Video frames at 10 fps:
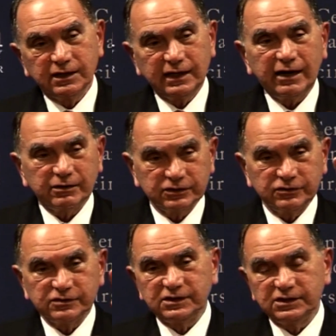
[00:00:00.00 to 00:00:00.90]

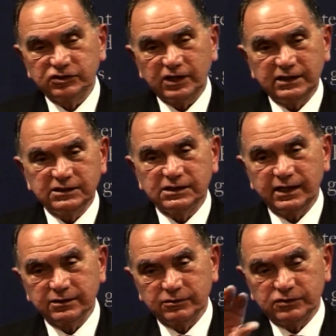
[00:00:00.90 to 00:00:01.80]
characters in the Chinese
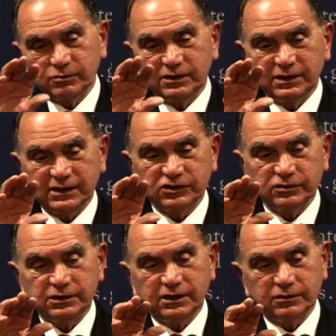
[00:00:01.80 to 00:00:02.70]
language, one next
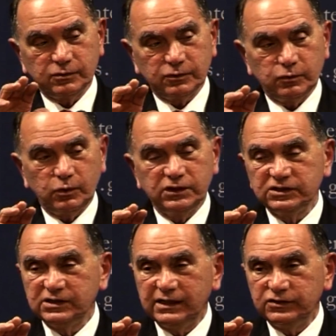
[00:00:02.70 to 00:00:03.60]
to another one. One
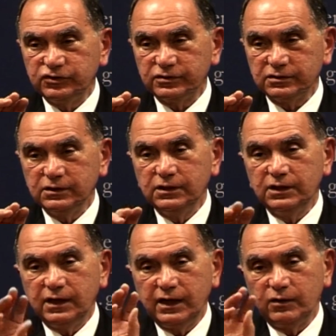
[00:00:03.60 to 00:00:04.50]
is danger,
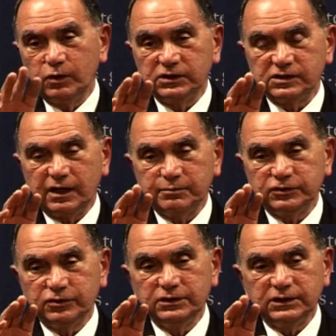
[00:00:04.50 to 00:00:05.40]
and one is
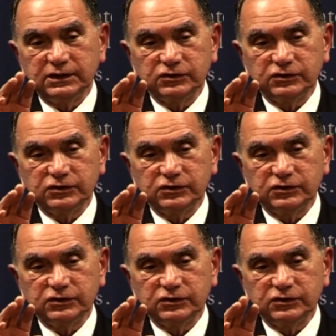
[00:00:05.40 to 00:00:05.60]
opportunity.